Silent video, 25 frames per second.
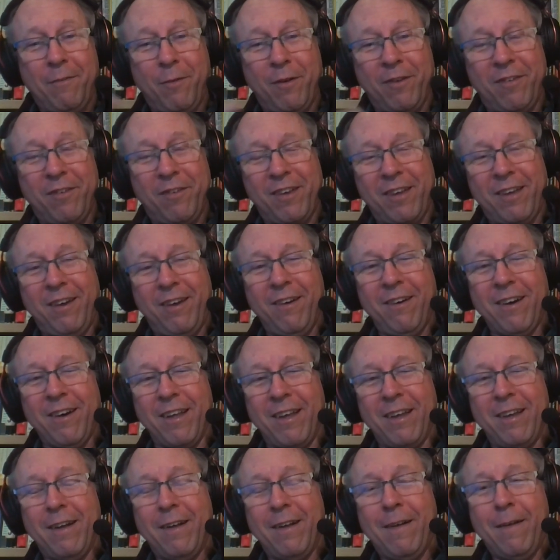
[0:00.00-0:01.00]
With
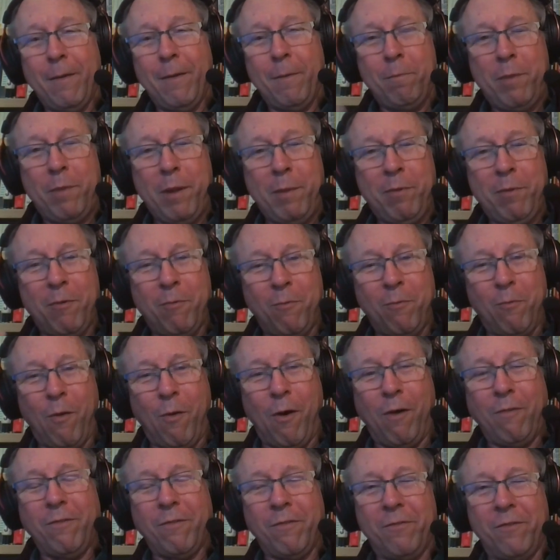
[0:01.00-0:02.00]
security, people
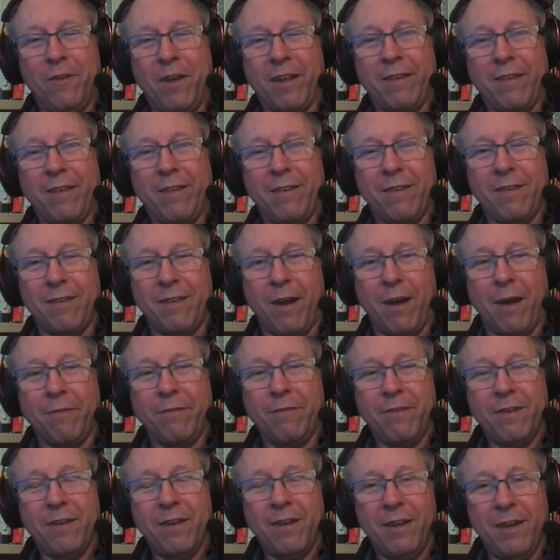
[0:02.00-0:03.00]
won't fix
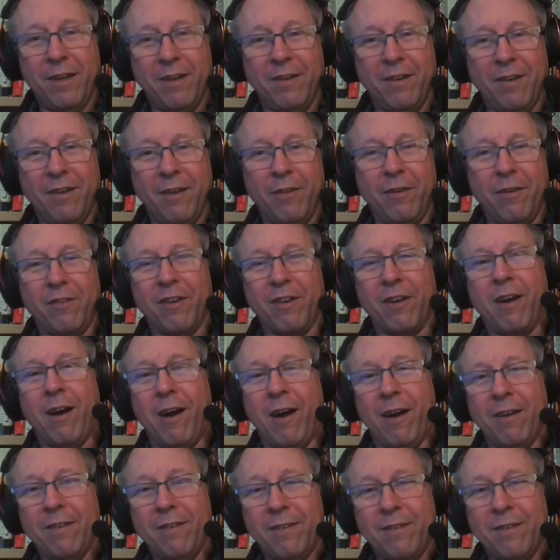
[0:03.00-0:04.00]
stuff until there's a
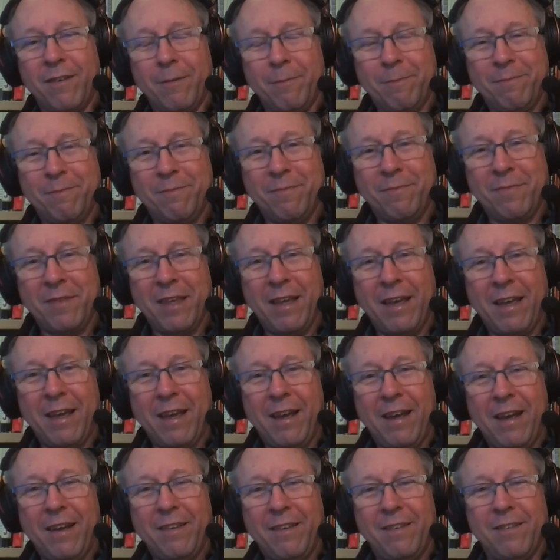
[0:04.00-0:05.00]
cost.
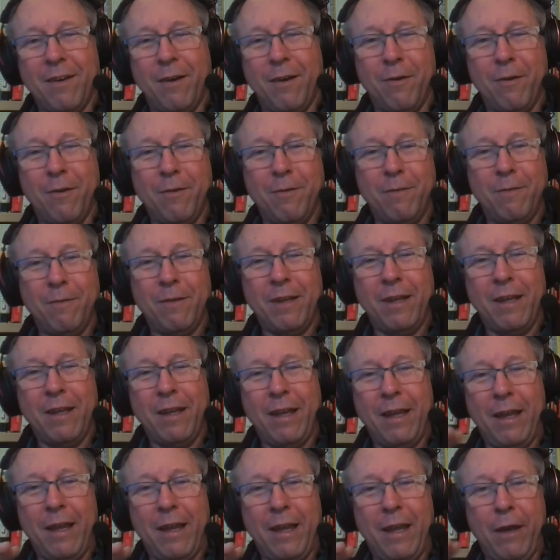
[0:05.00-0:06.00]
So
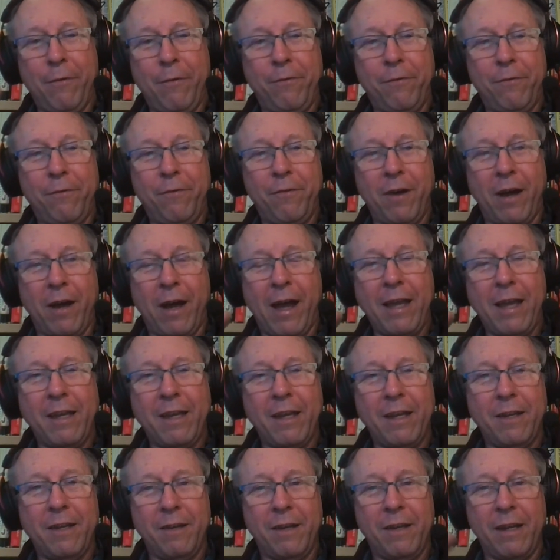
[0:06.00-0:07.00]
if I
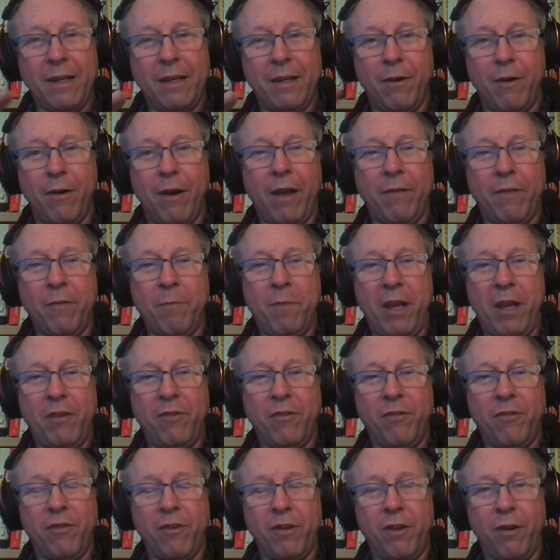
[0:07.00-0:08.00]
can, you know, have a
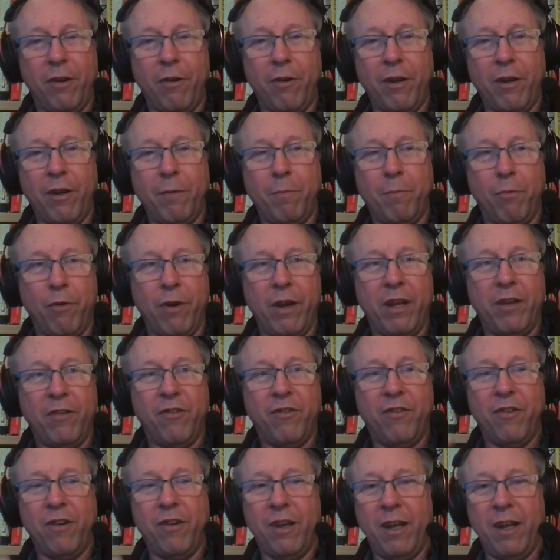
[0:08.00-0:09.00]
major security
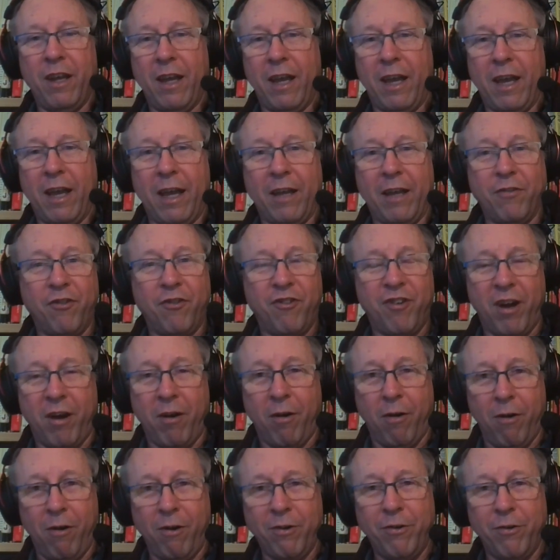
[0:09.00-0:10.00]
breach and
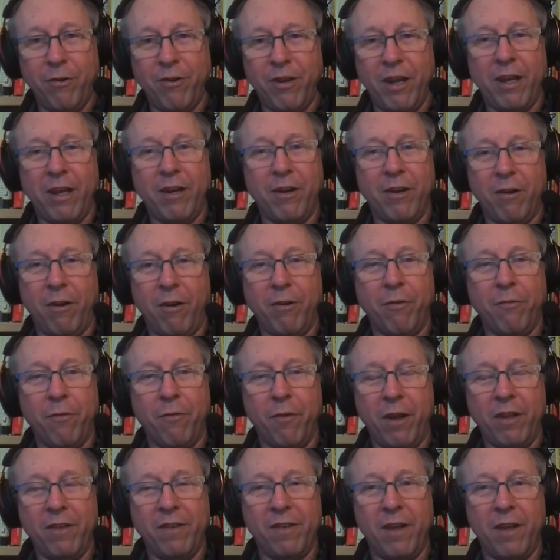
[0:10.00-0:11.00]
share all your data and all your
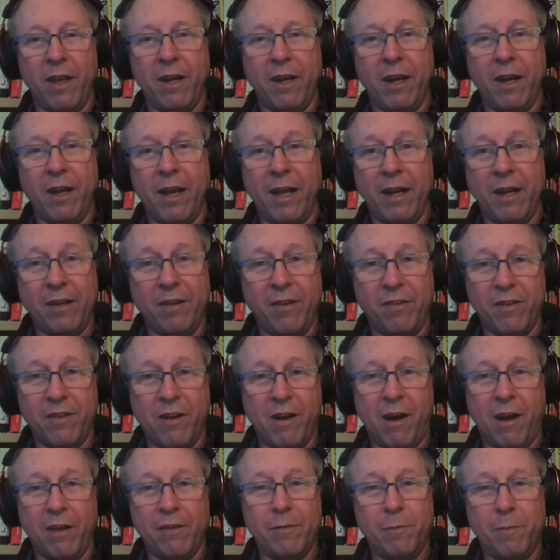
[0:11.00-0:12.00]
friends' data and it doesn't
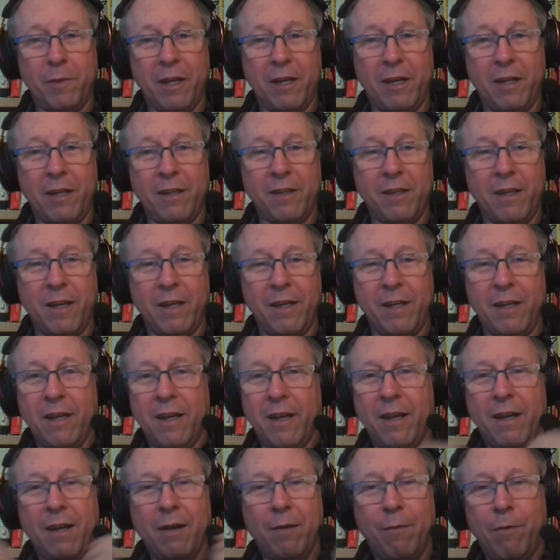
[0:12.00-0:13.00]
cost me anything,
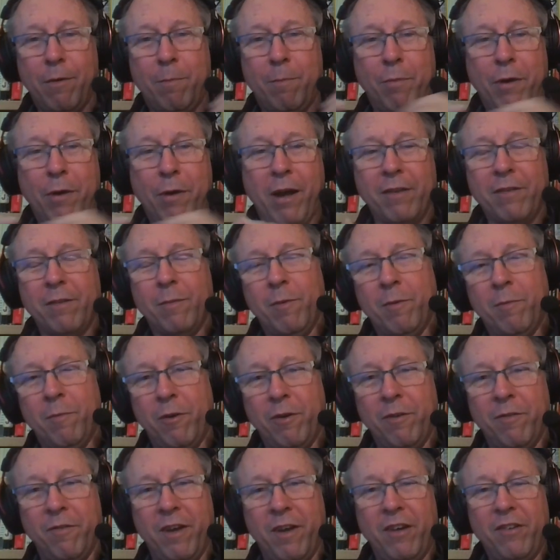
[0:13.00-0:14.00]
what possible
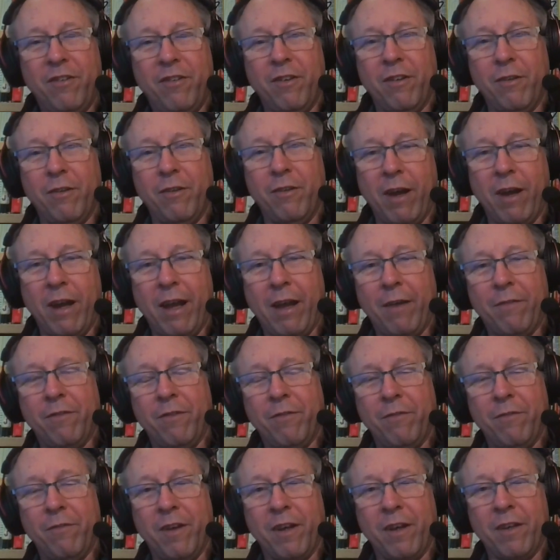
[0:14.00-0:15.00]
motivation do I have
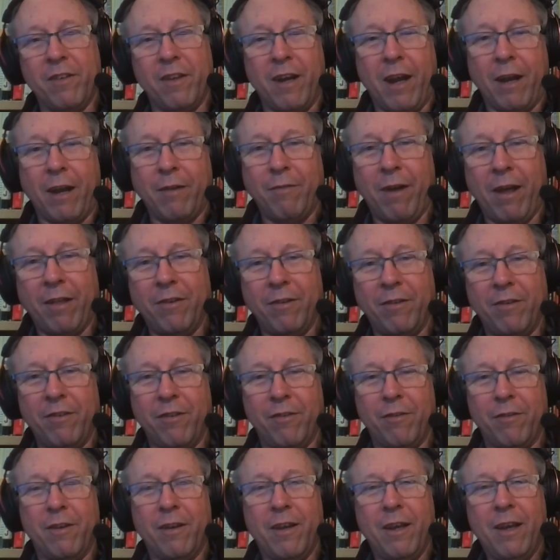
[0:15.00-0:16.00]
to fix it? I'd rather
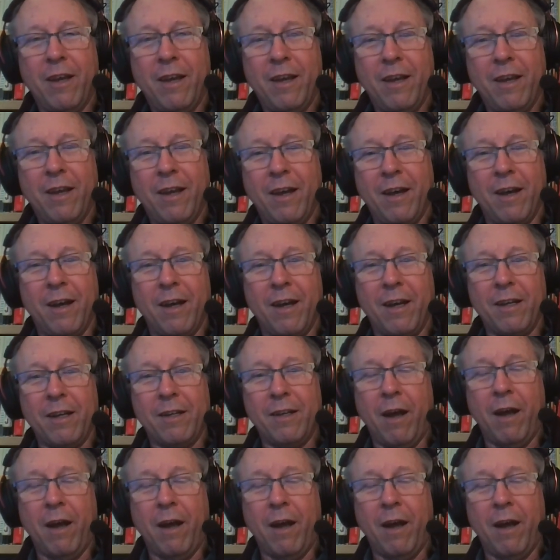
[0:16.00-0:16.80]
just, uh,